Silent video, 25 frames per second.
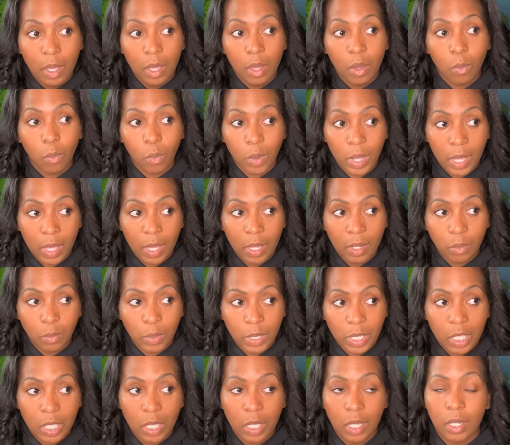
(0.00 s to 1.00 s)
when we
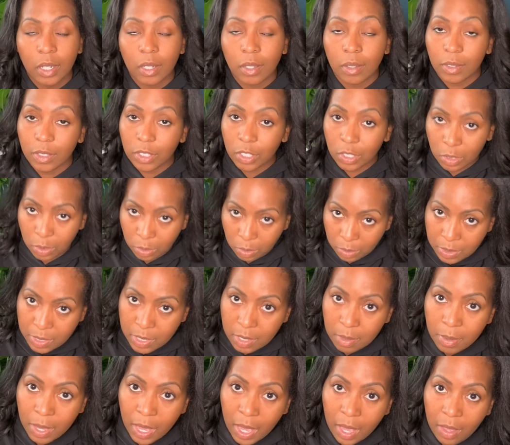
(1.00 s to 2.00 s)
could use the
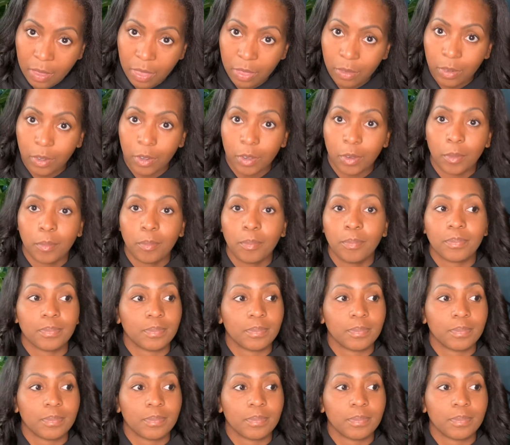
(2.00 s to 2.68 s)
bathroom,